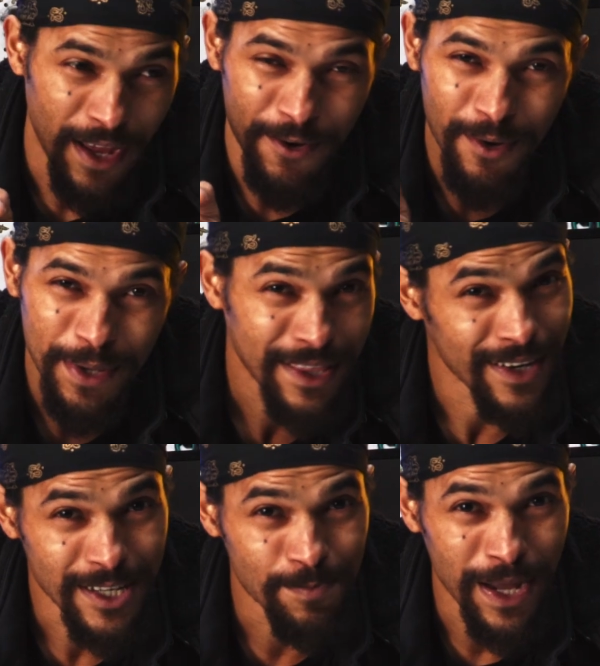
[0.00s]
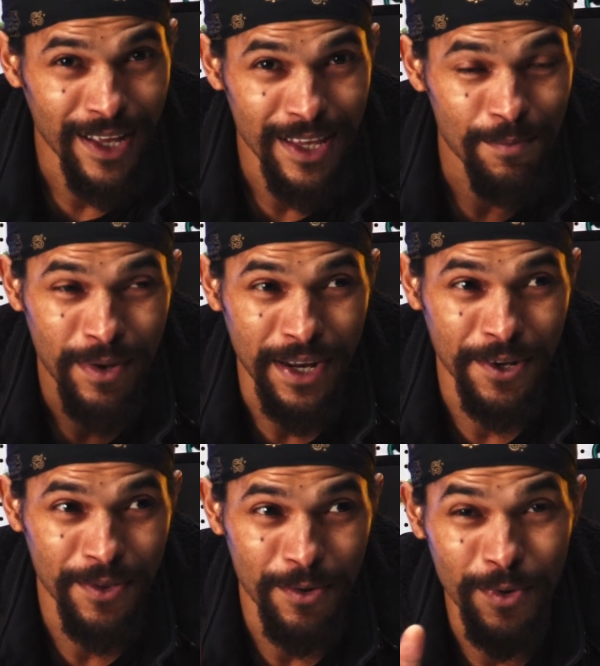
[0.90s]
don't know about the next pilot, but I
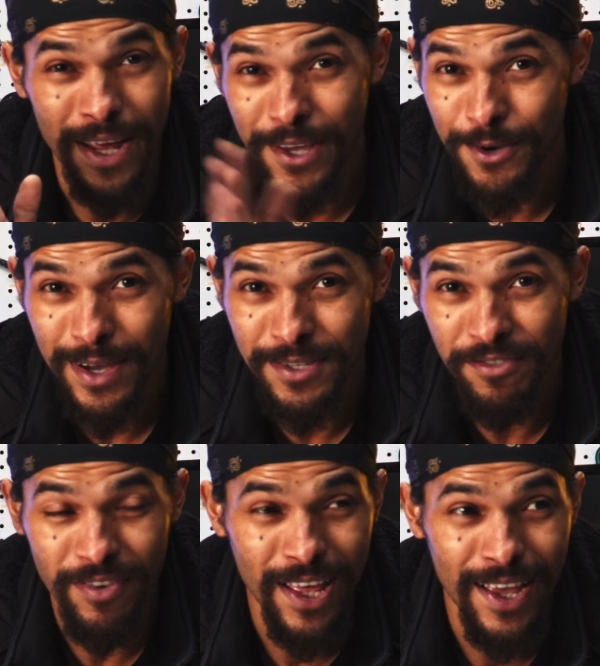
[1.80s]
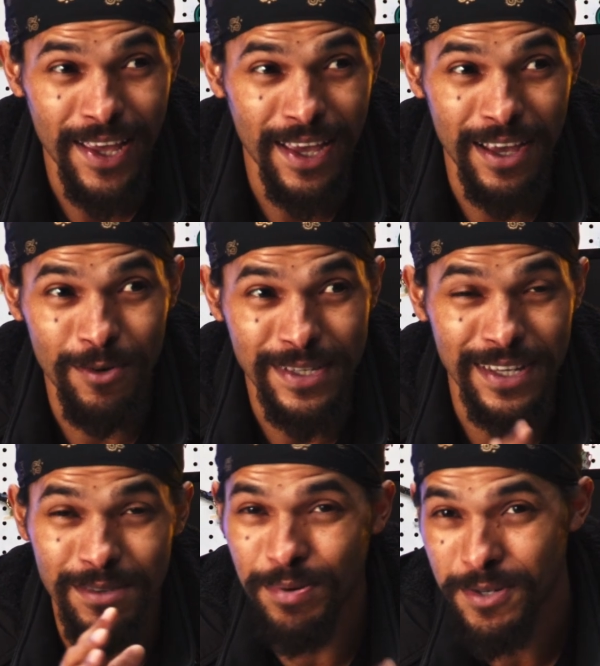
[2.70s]
know that when I go out to fly, I always
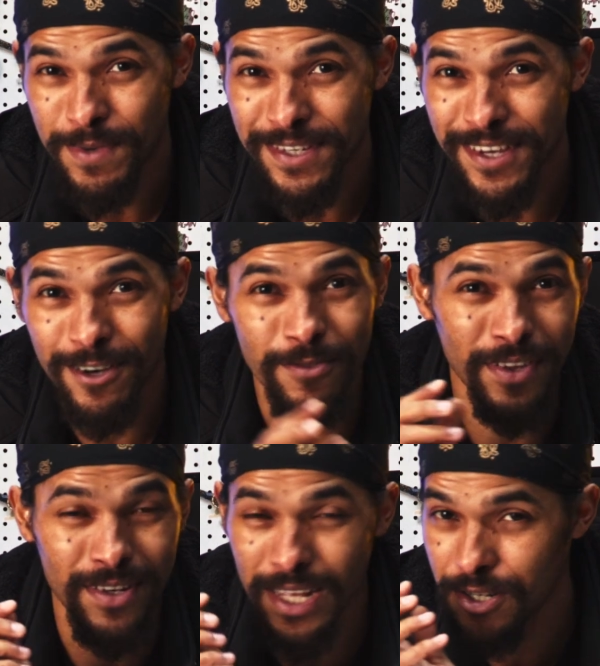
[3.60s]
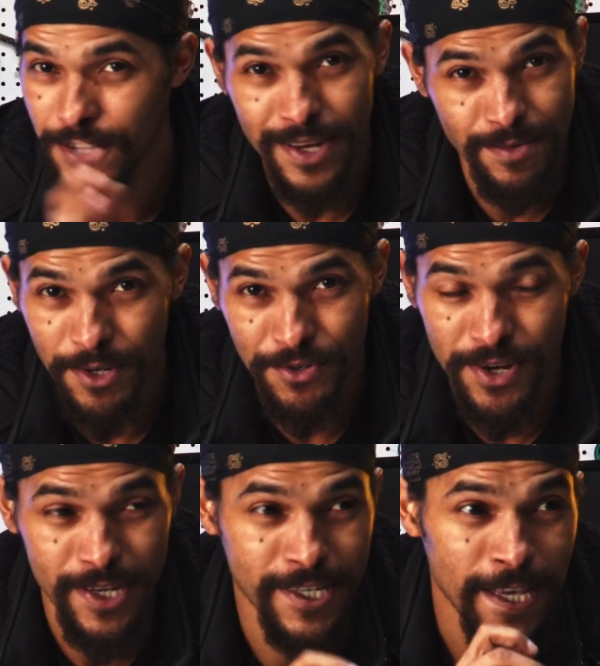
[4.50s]
like to push myself and try some new
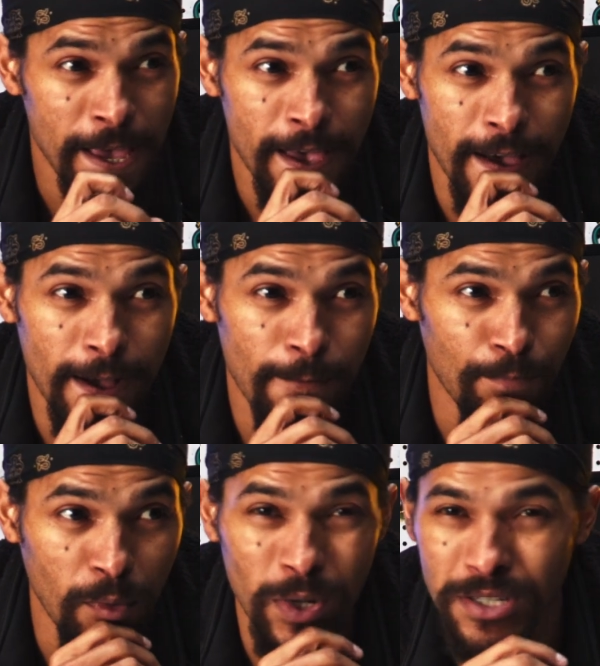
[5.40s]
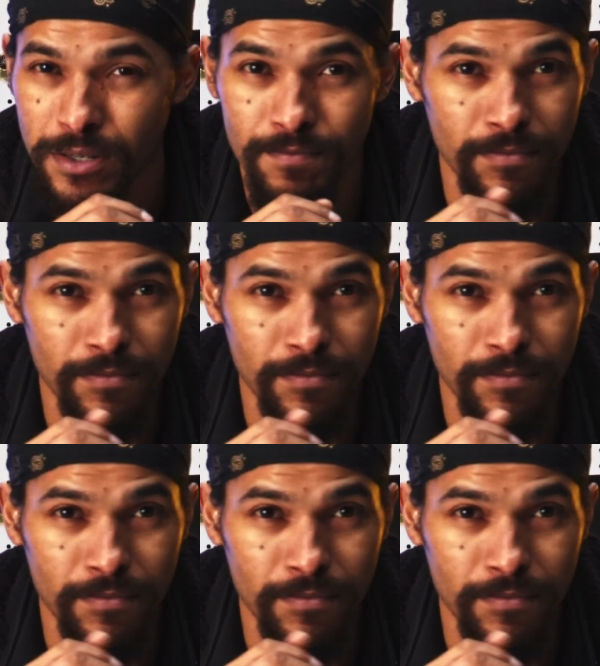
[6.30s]
tricks, which